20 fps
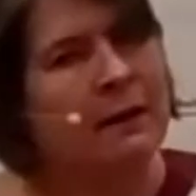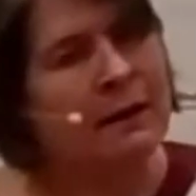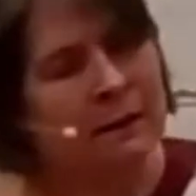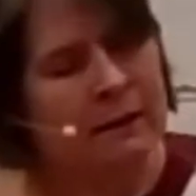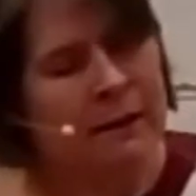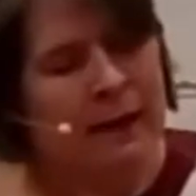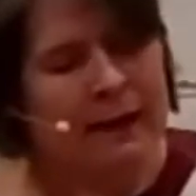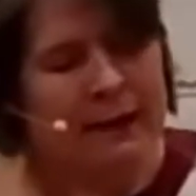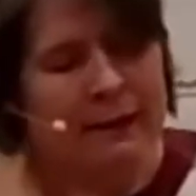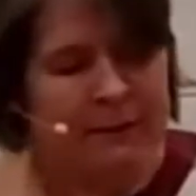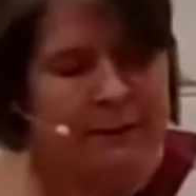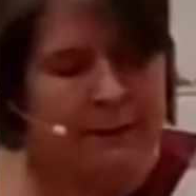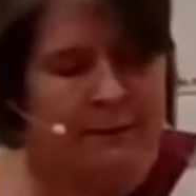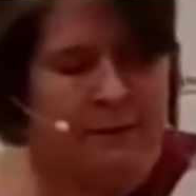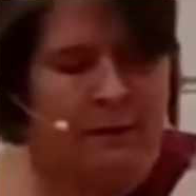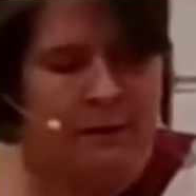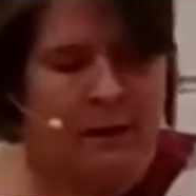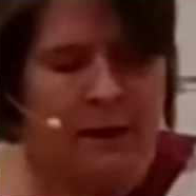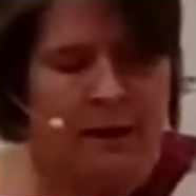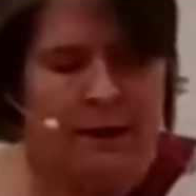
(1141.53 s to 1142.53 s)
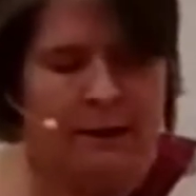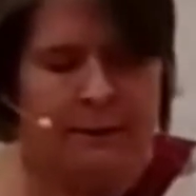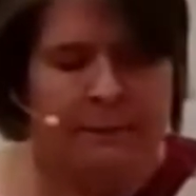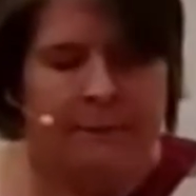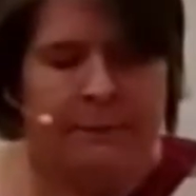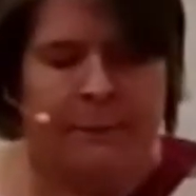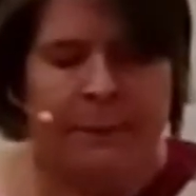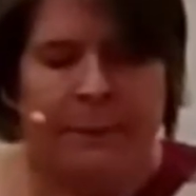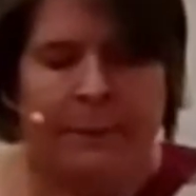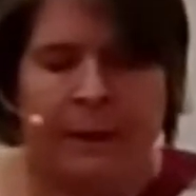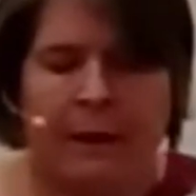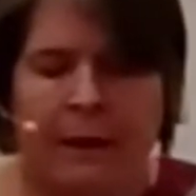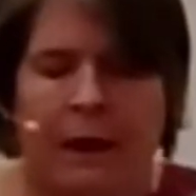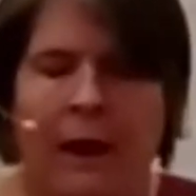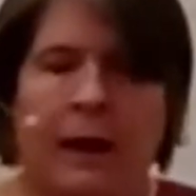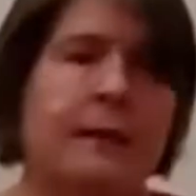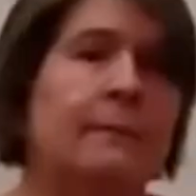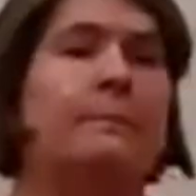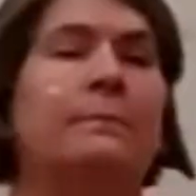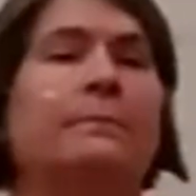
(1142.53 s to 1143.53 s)
it in light of his thought,
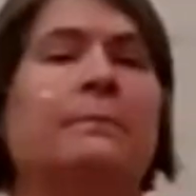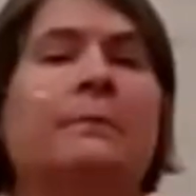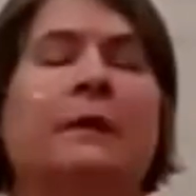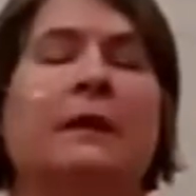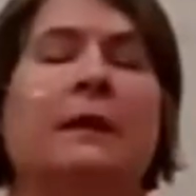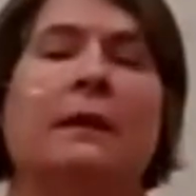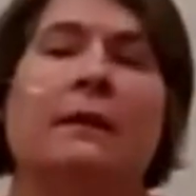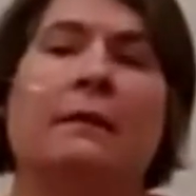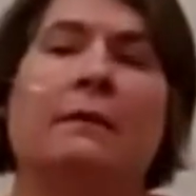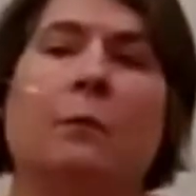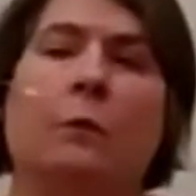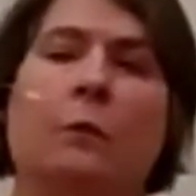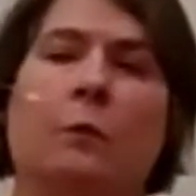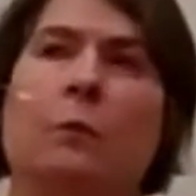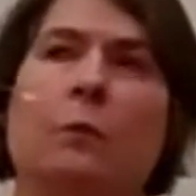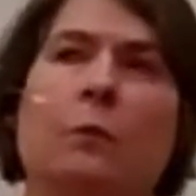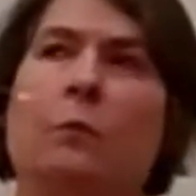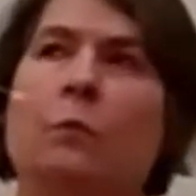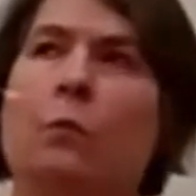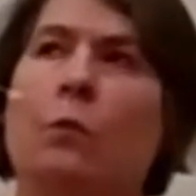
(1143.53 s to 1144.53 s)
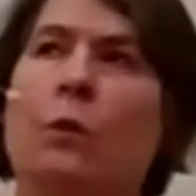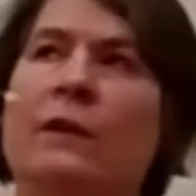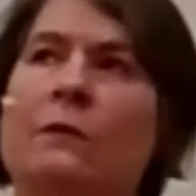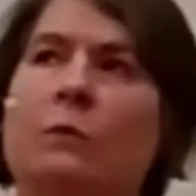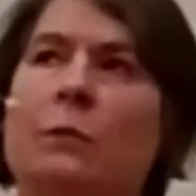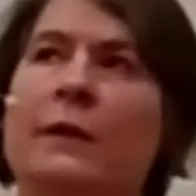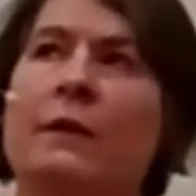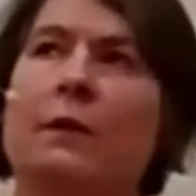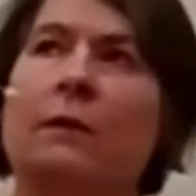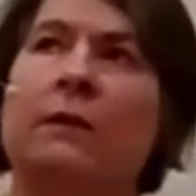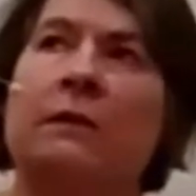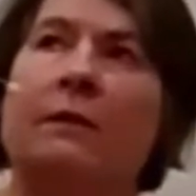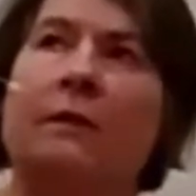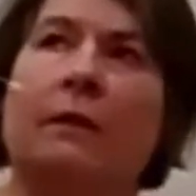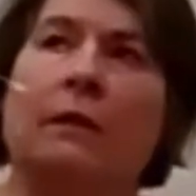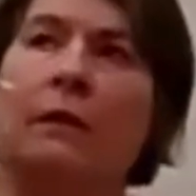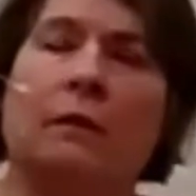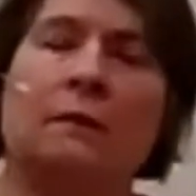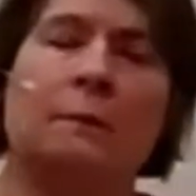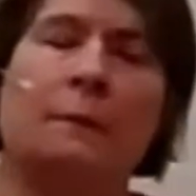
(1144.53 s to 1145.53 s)
um, is once we notice that
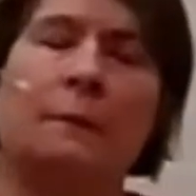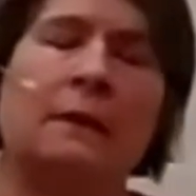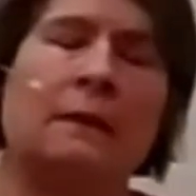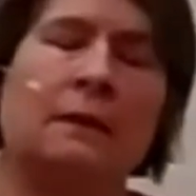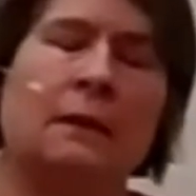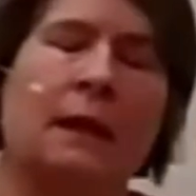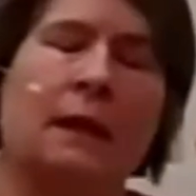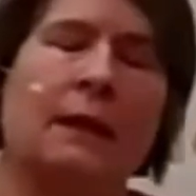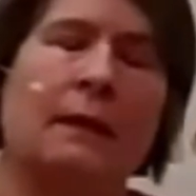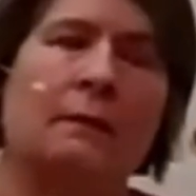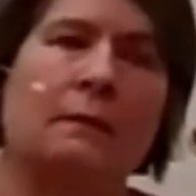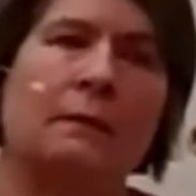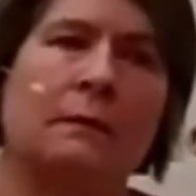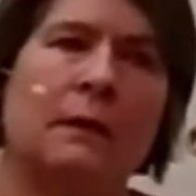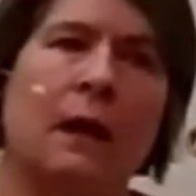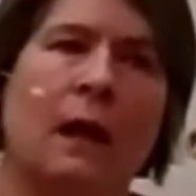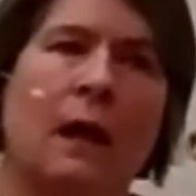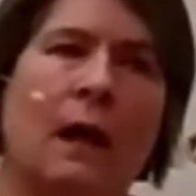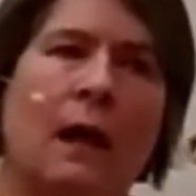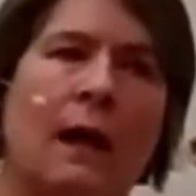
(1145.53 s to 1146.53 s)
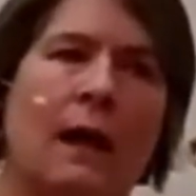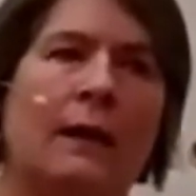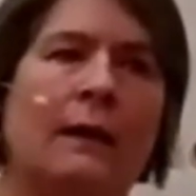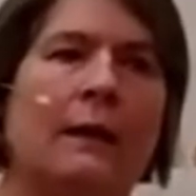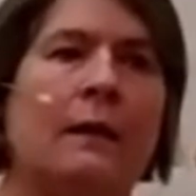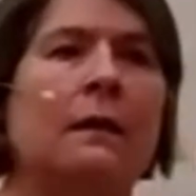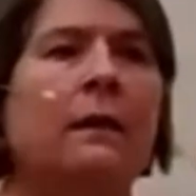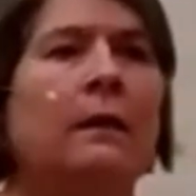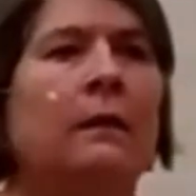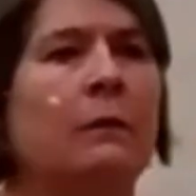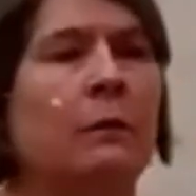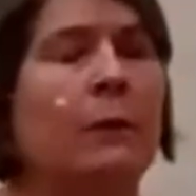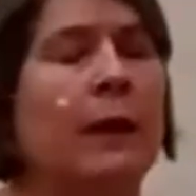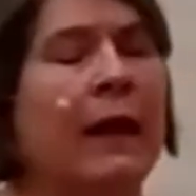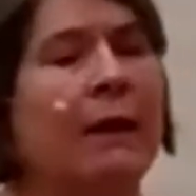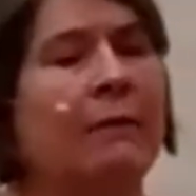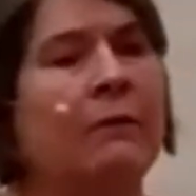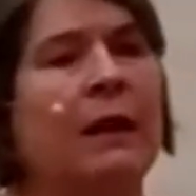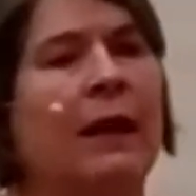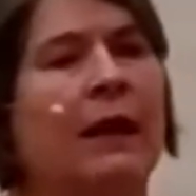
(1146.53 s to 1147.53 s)
our ultimate desire is God, then we
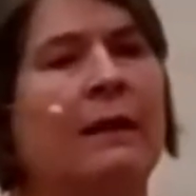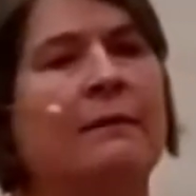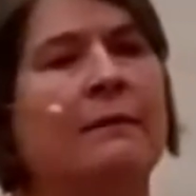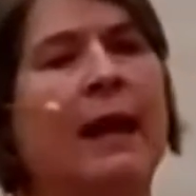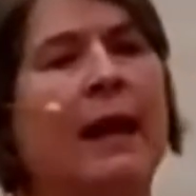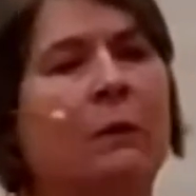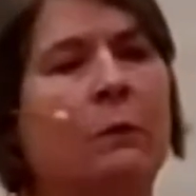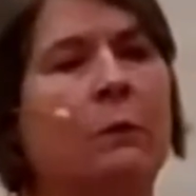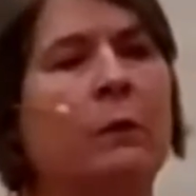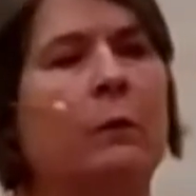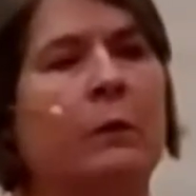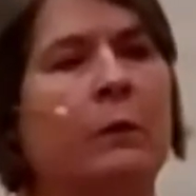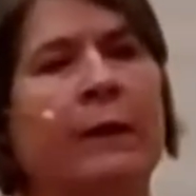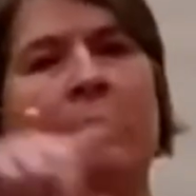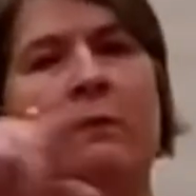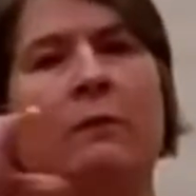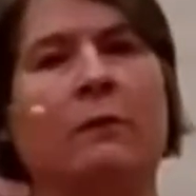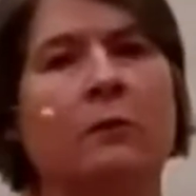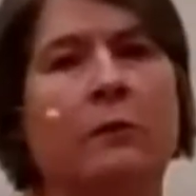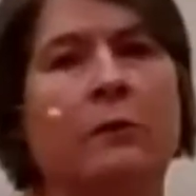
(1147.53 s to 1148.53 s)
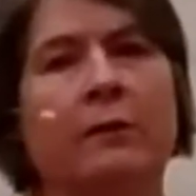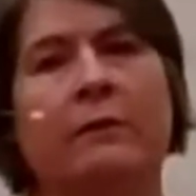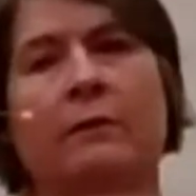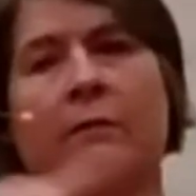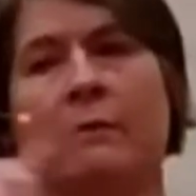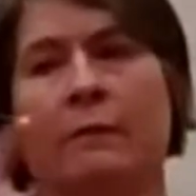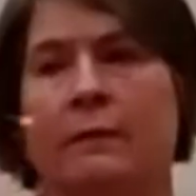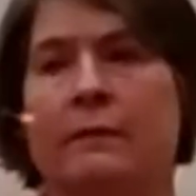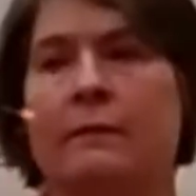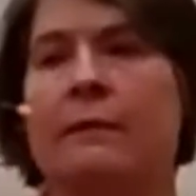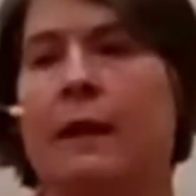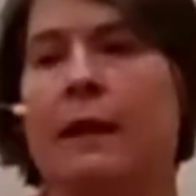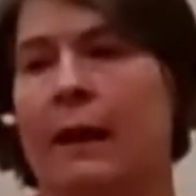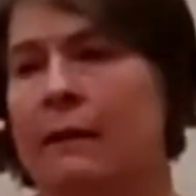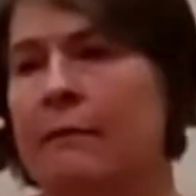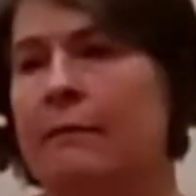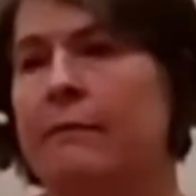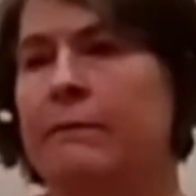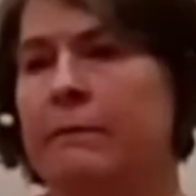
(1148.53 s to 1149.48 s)
have to ask how do we relate the goods of this life